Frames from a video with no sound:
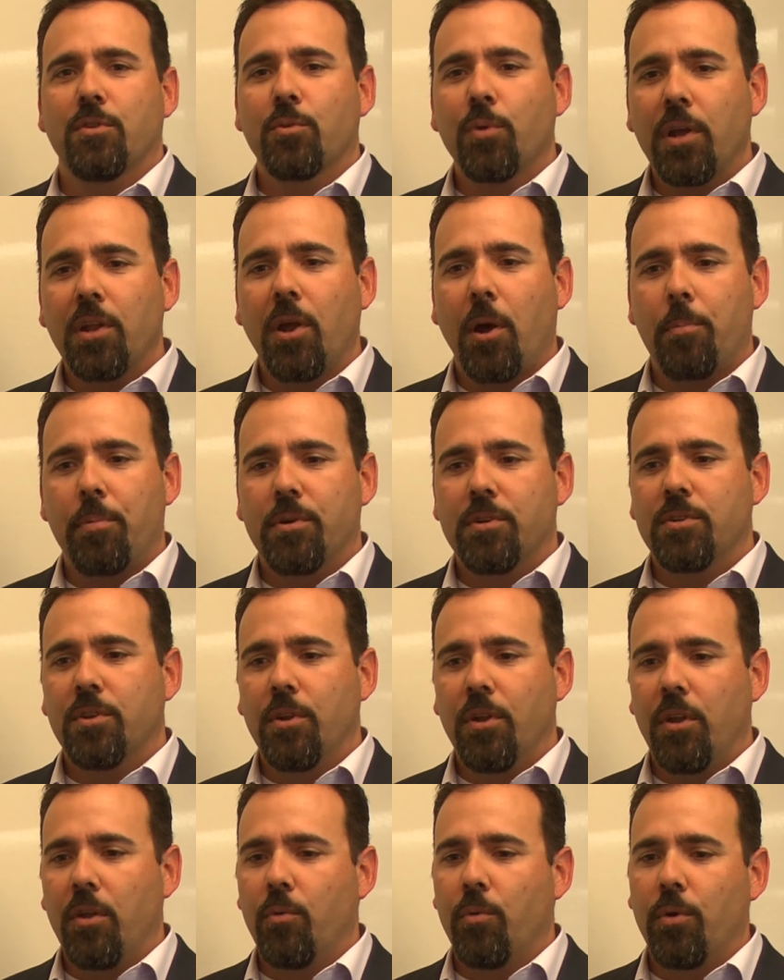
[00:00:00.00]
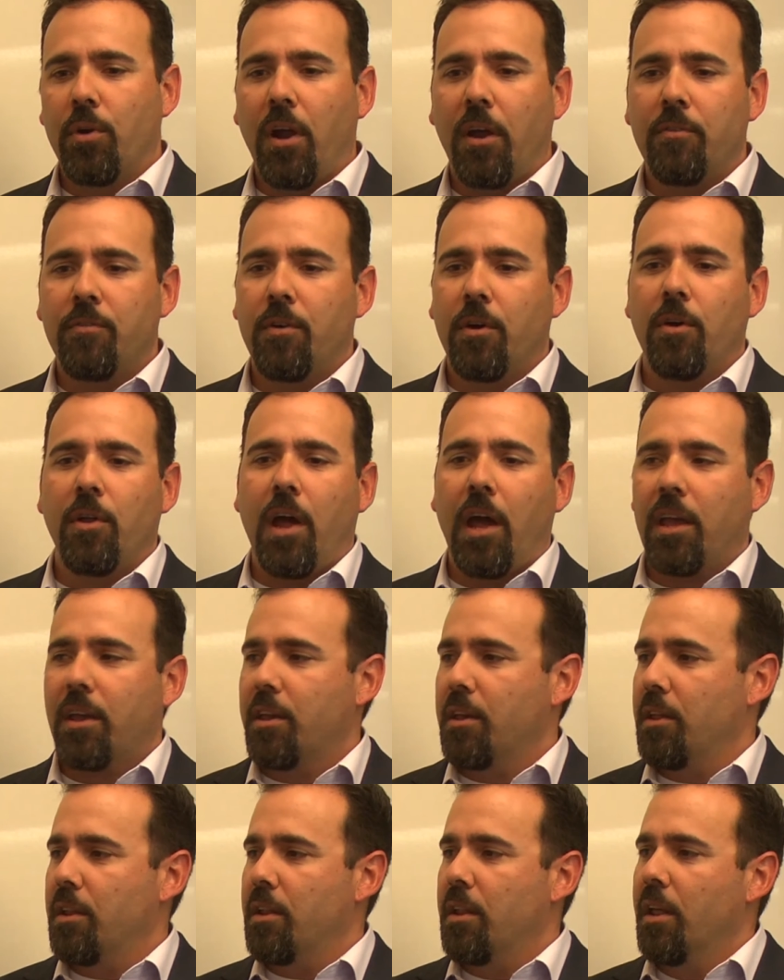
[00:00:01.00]
great opportunity where I felt I
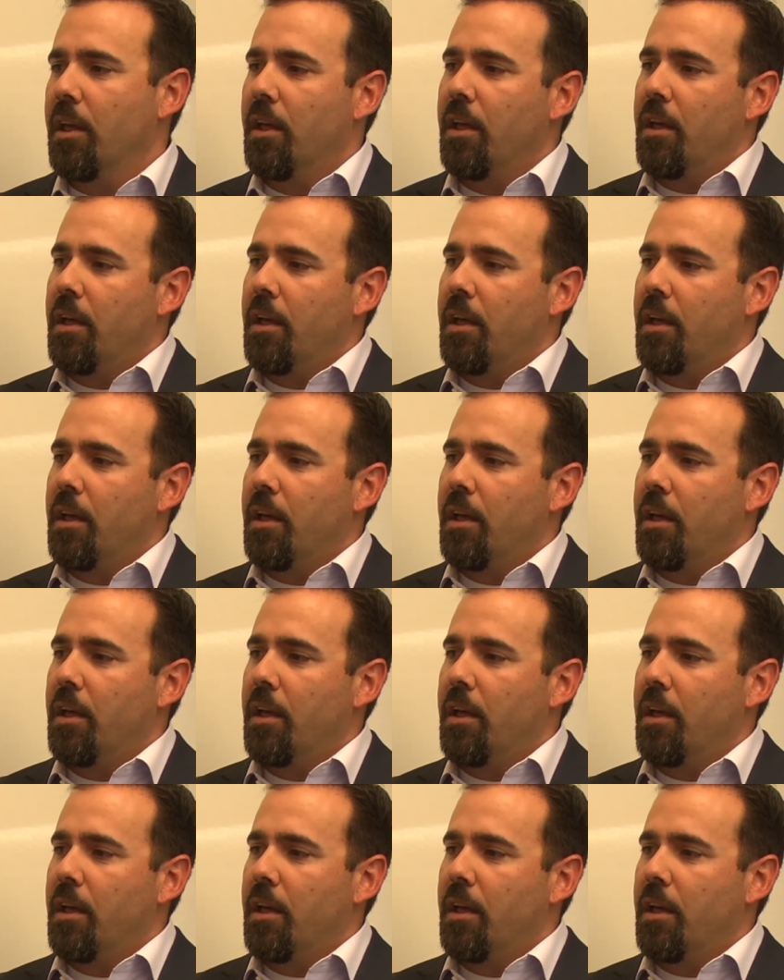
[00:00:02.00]
could